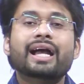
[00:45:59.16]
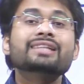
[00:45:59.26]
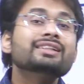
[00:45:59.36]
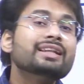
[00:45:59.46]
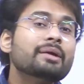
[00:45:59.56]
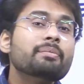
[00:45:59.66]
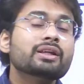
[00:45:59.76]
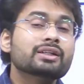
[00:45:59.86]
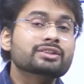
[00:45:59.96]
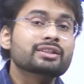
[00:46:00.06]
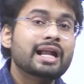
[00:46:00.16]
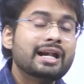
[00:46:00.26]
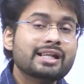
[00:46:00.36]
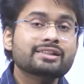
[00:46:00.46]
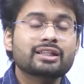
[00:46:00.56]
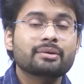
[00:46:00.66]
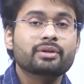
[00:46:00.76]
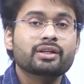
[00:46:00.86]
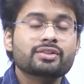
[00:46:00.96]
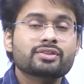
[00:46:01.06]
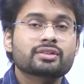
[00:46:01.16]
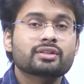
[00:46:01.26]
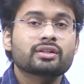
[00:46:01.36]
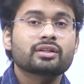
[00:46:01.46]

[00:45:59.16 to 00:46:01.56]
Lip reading: as laborers, landless laborers,